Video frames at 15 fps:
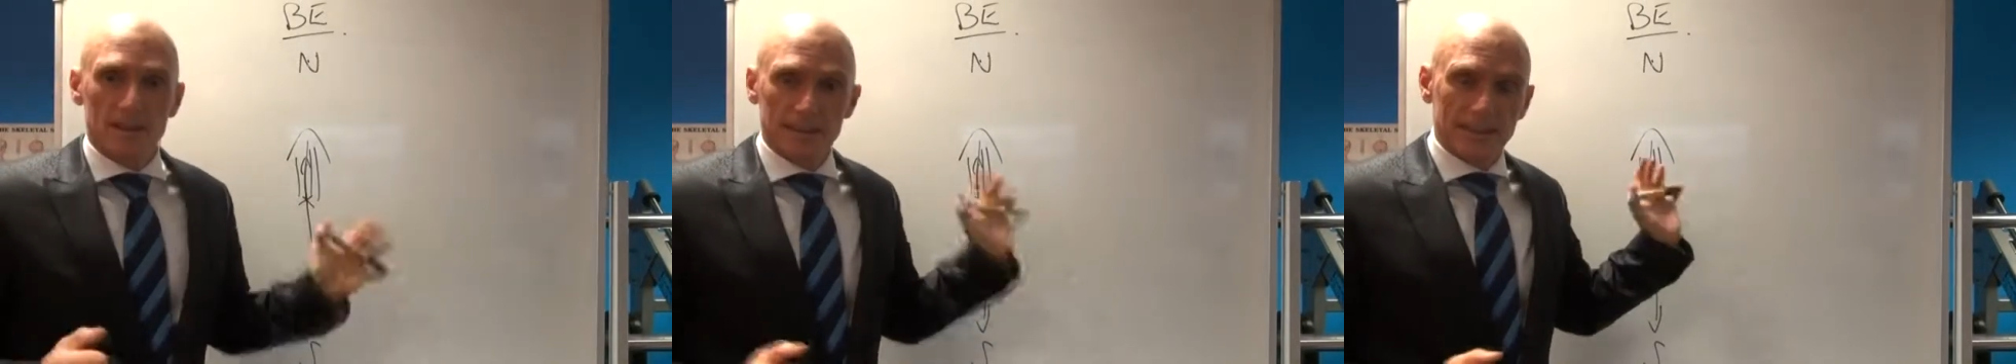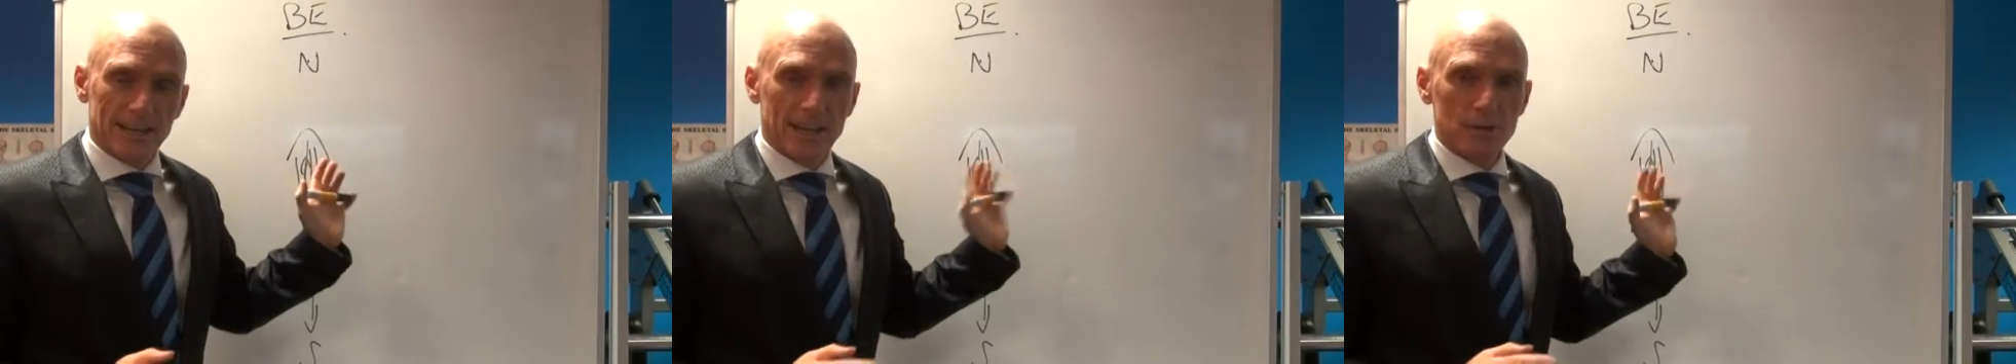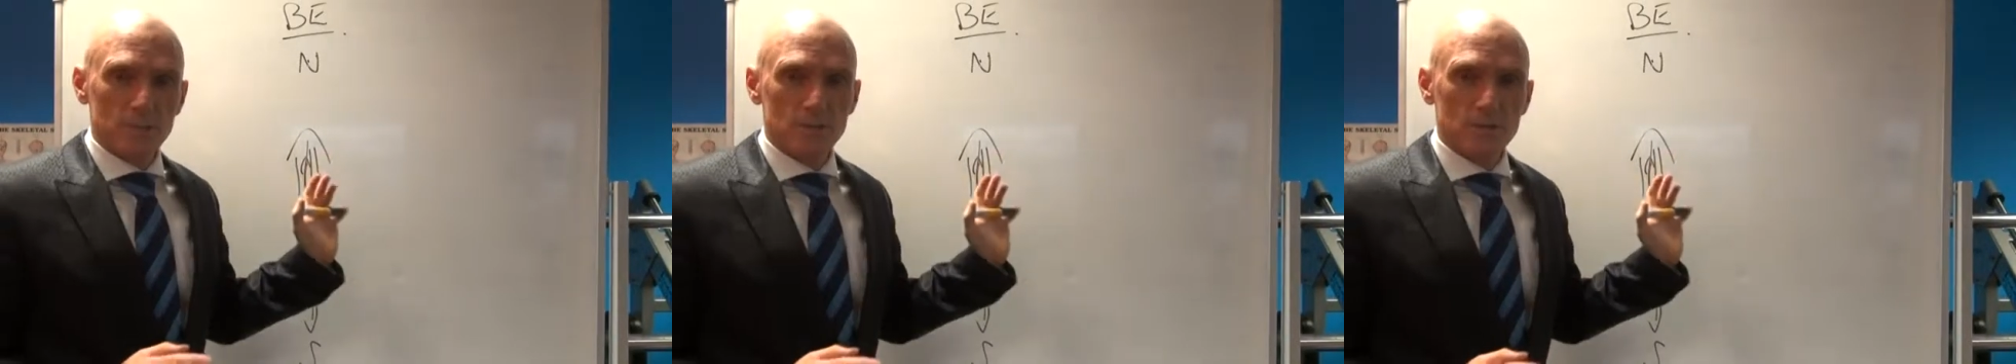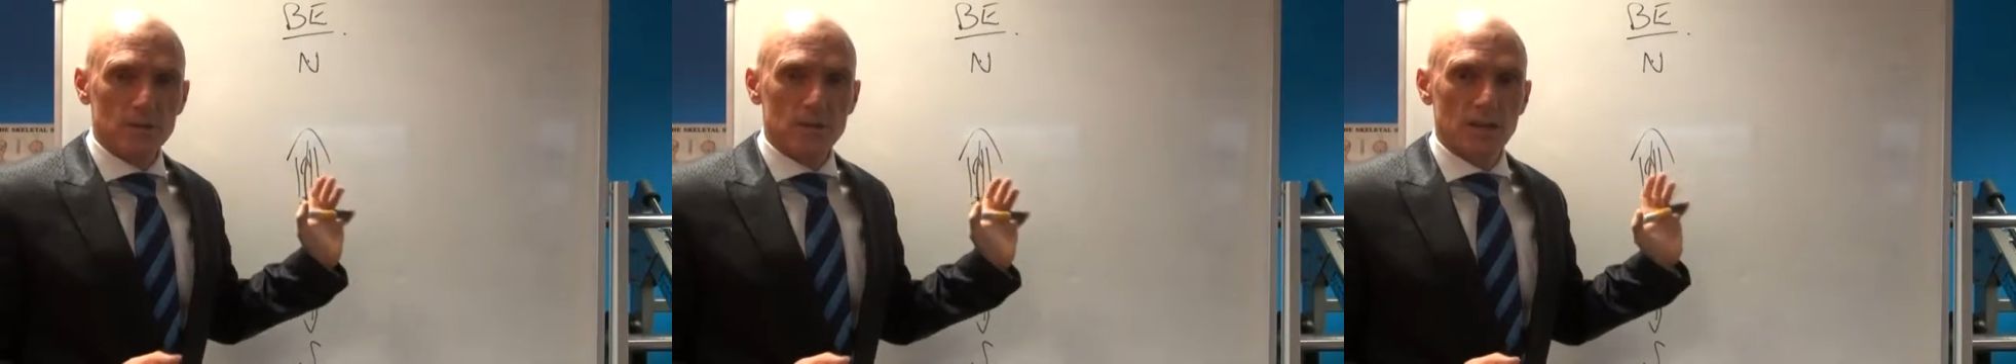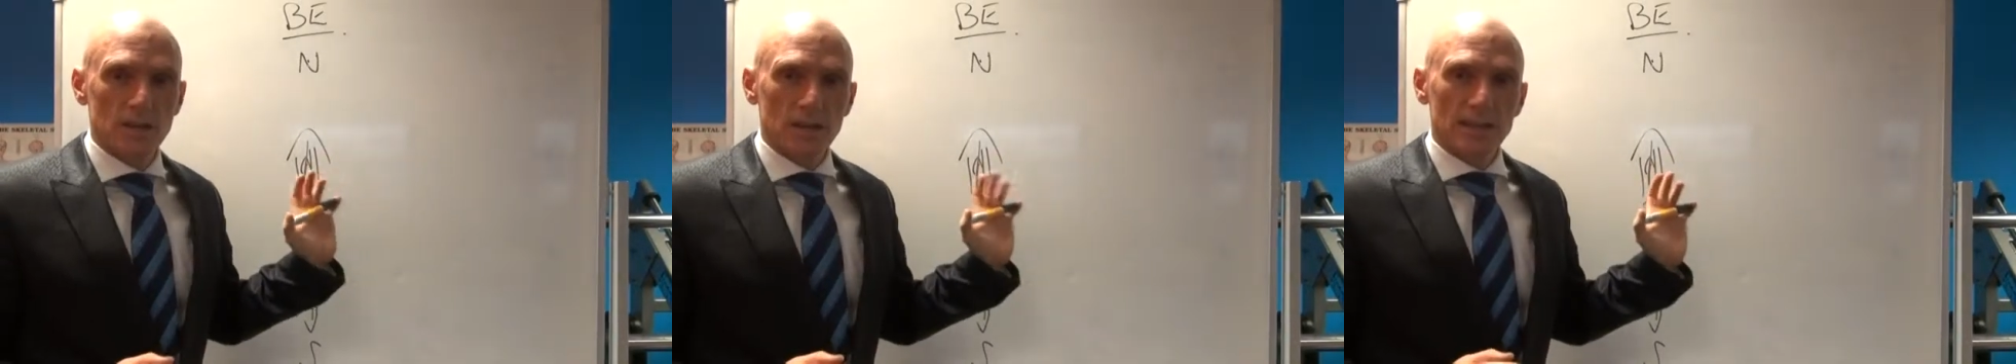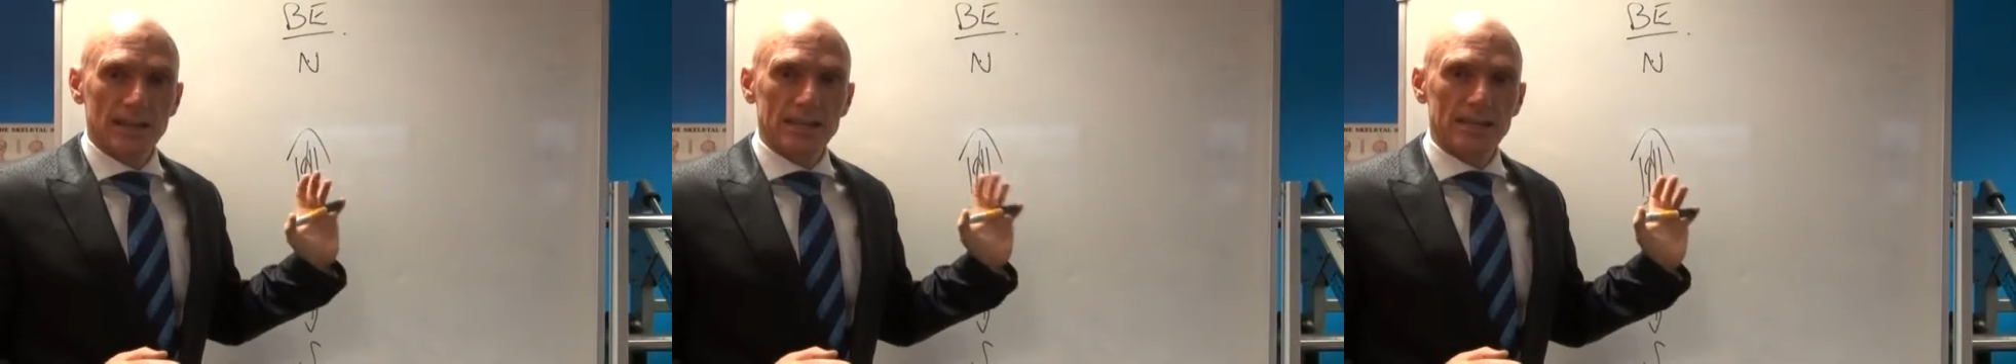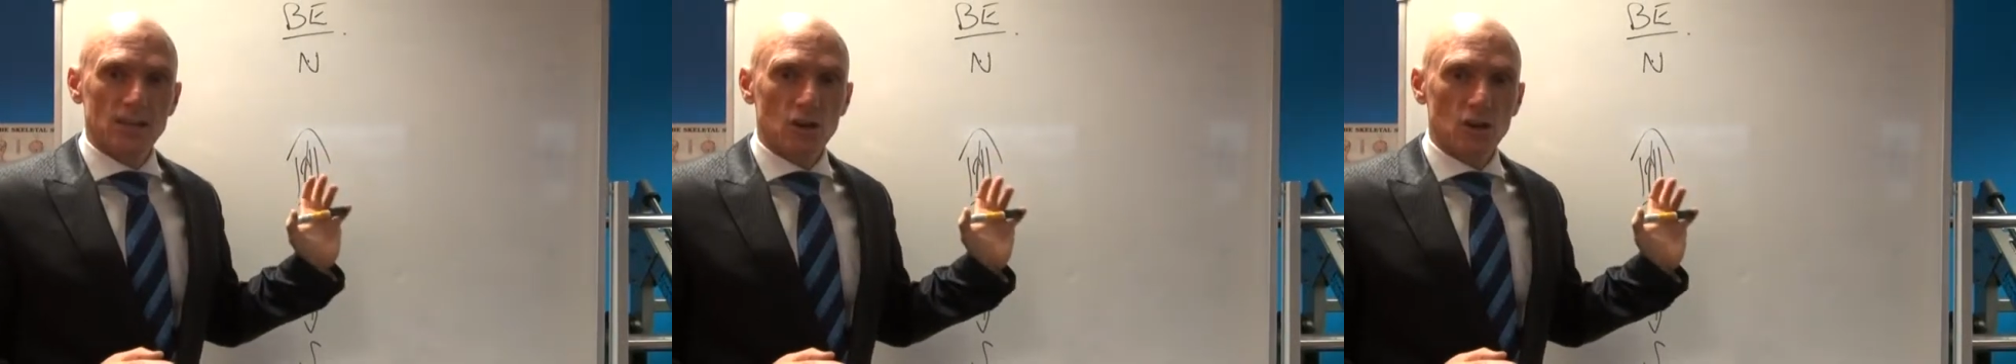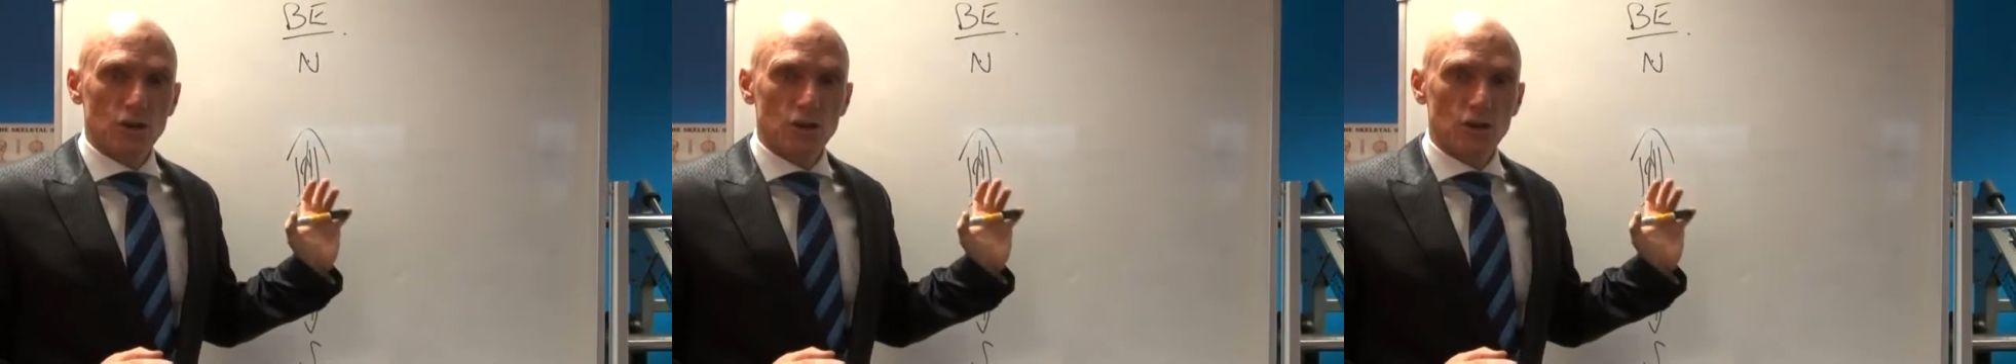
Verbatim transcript: the compass is